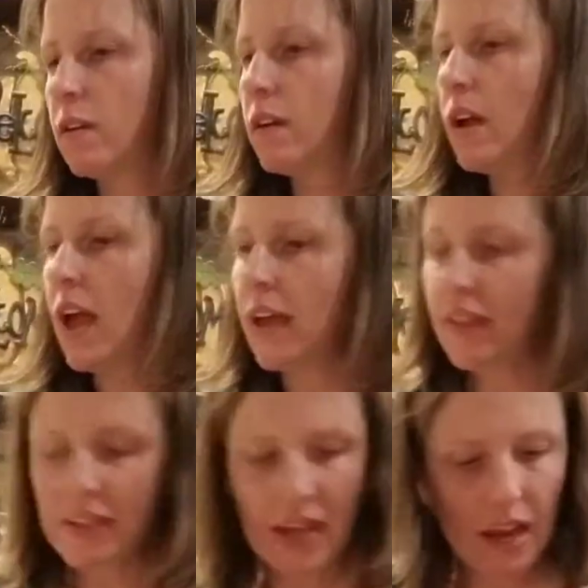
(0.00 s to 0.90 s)

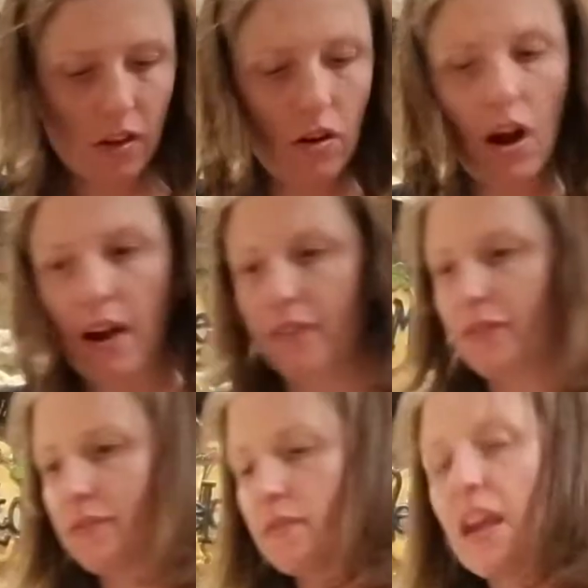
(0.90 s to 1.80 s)
then take it
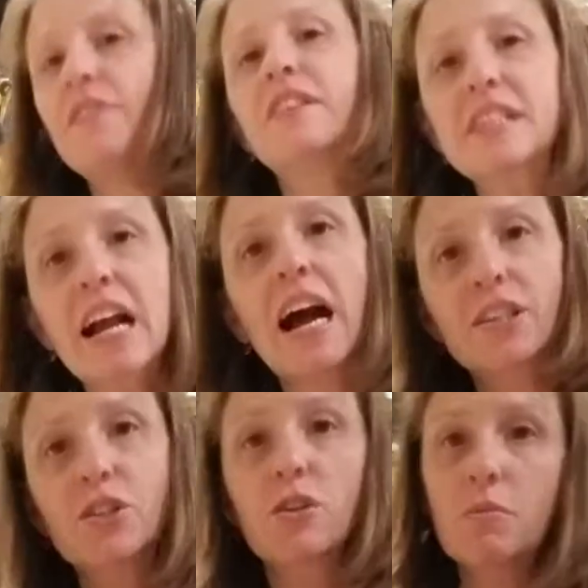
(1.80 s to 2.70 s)
off. If it's a
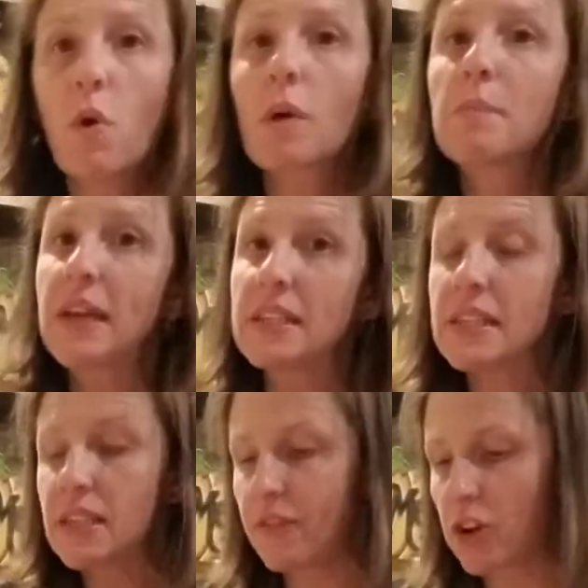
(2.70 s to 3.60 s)
costume or
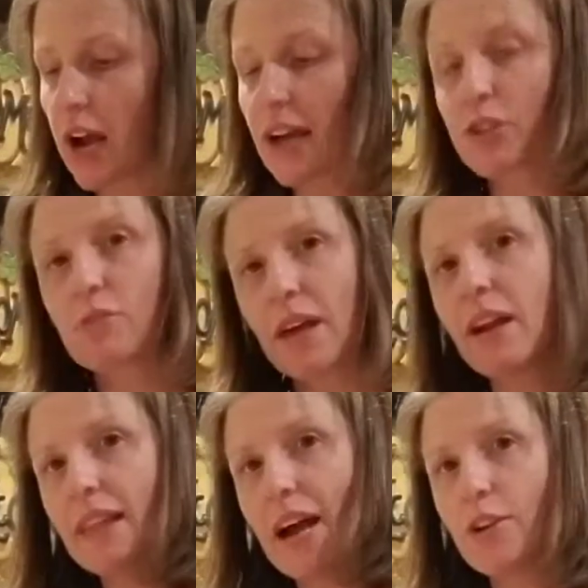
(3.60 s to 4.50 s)
pieces of your costume that
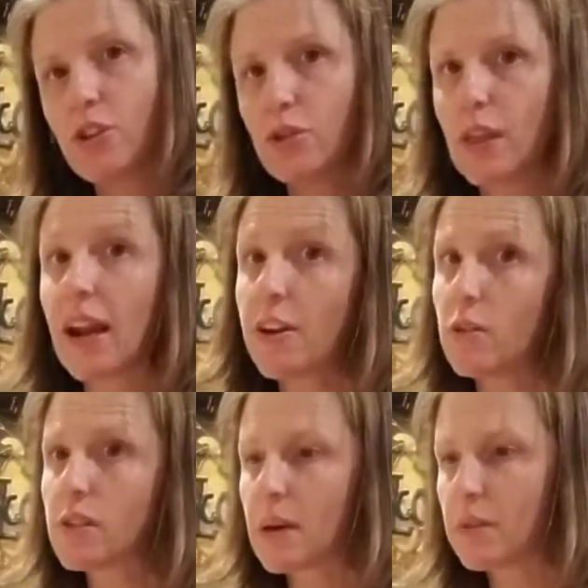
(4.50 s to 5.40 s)
allow you to do that, I know
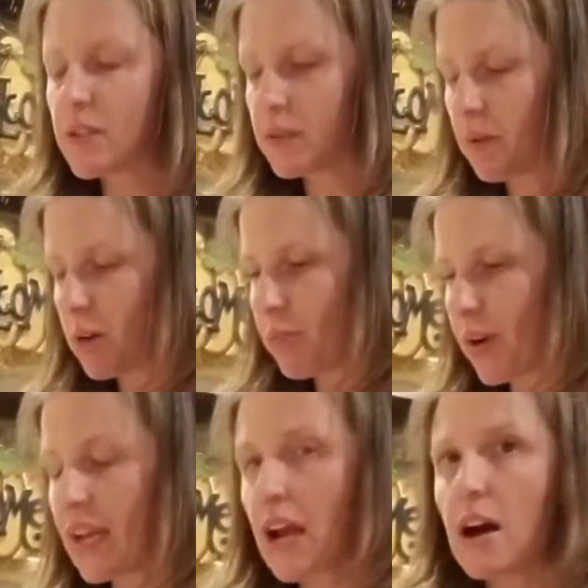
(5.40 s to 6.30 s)
some are
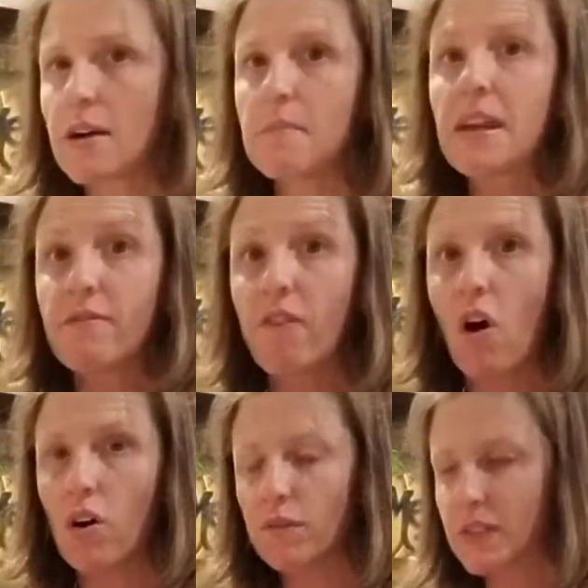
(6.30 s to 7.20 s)
pretty
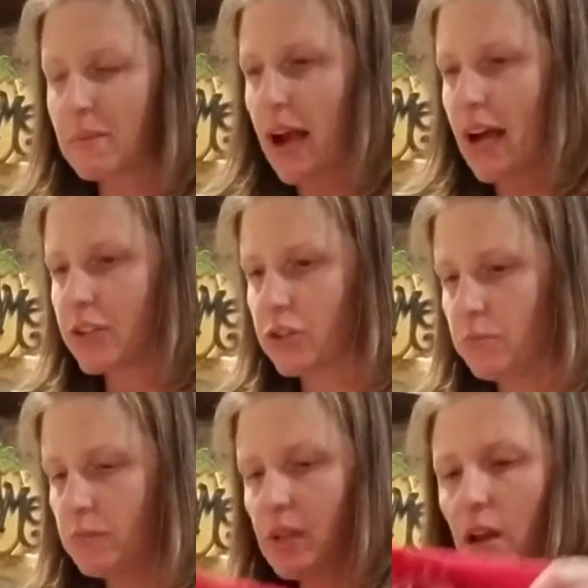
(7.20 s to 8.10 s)
involved, some
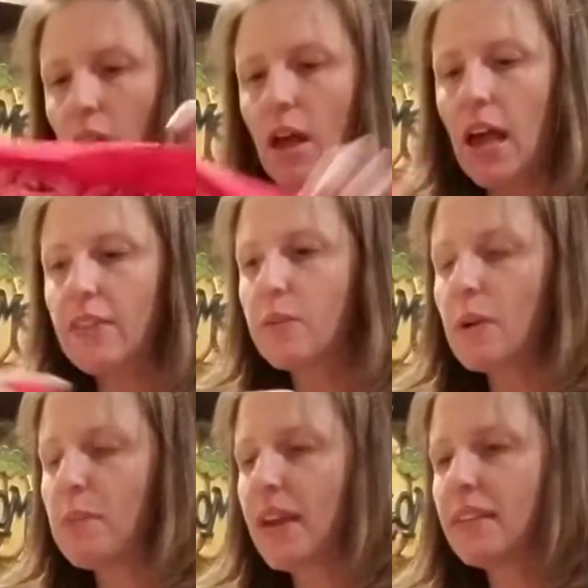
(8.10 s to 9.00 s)
costumes, and then
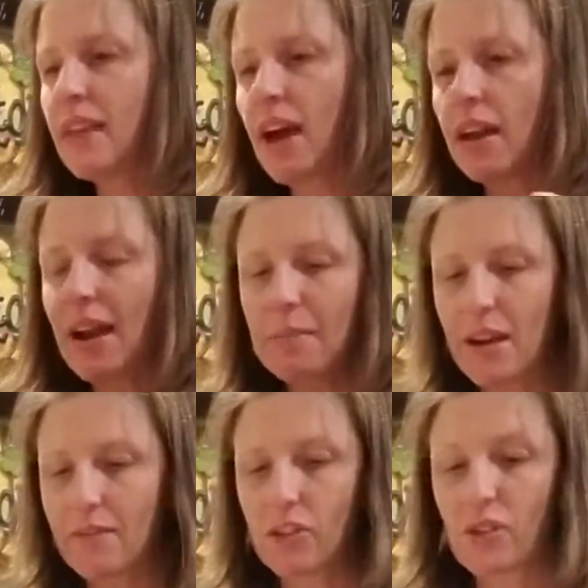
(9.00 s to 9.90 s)
repeat that. And I'm not
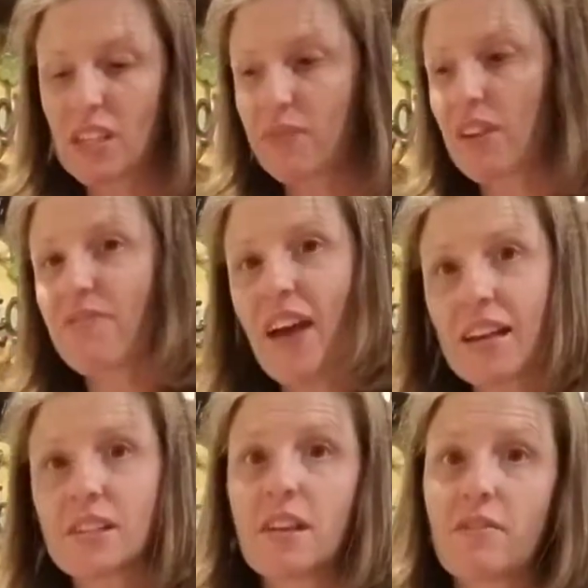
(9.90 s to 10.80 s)
even doing this very
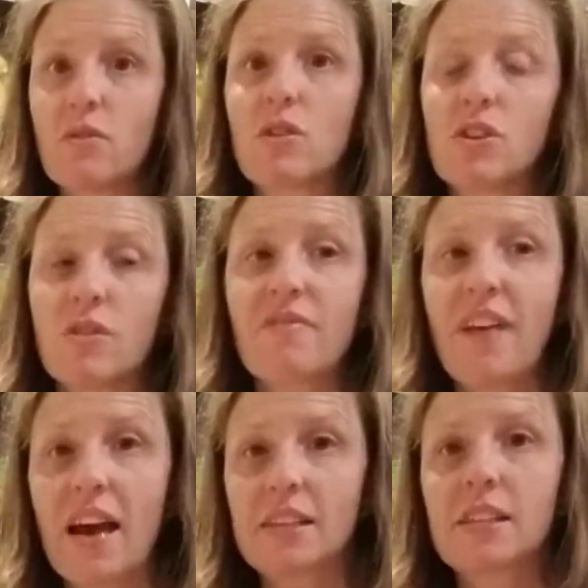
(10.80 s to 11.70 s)
fast. If you could do it
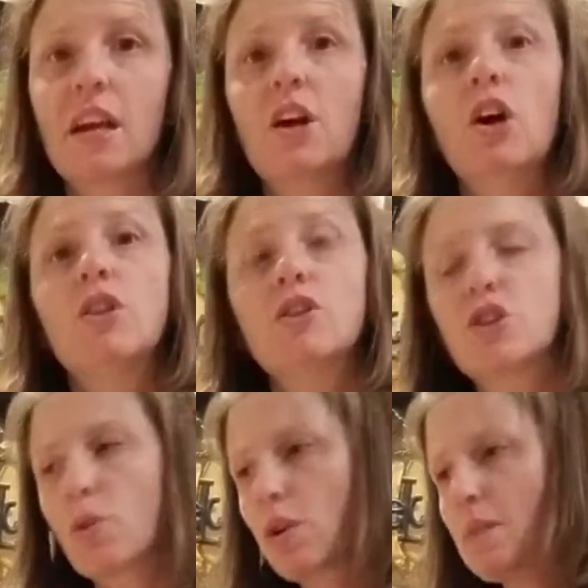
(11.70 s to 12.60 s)
fast, the
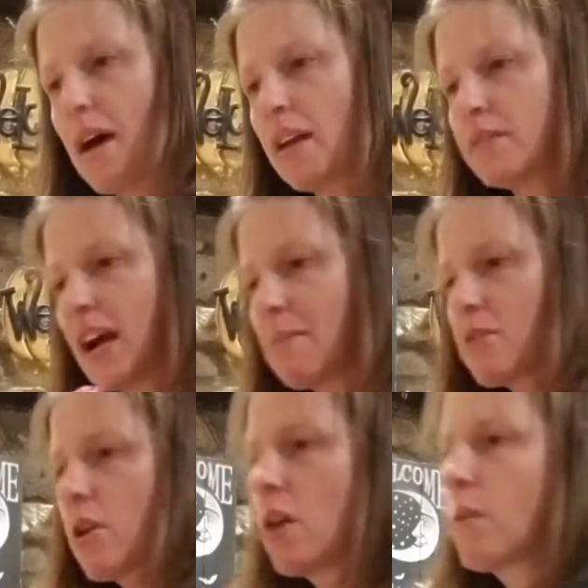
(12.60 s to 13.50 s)
shorter amount of time your
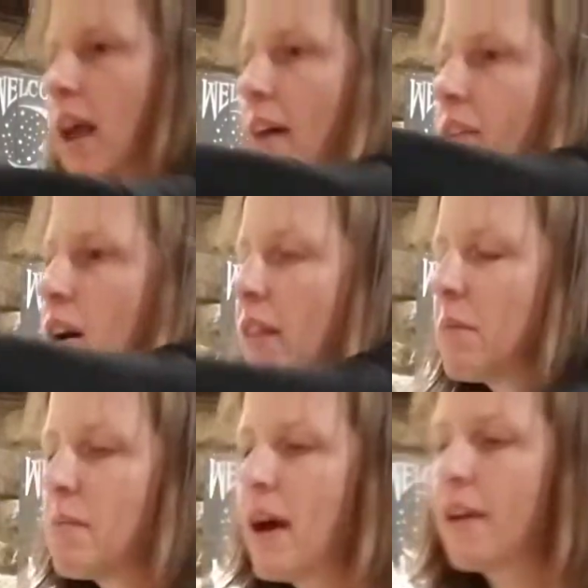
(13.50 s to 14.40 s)
dog would have it on them,
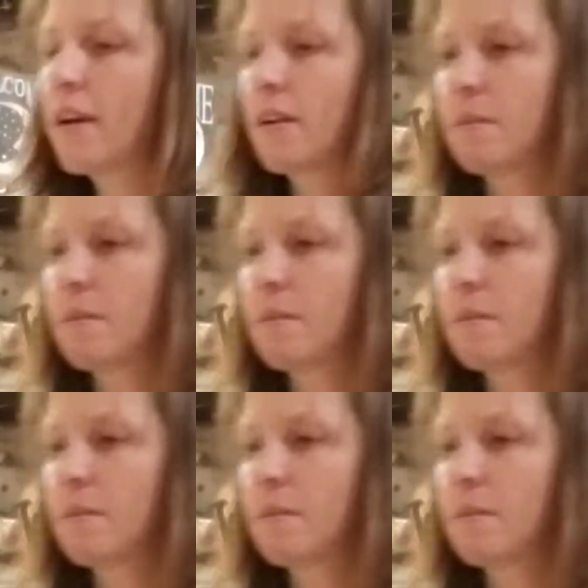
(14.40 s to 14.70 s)
the better.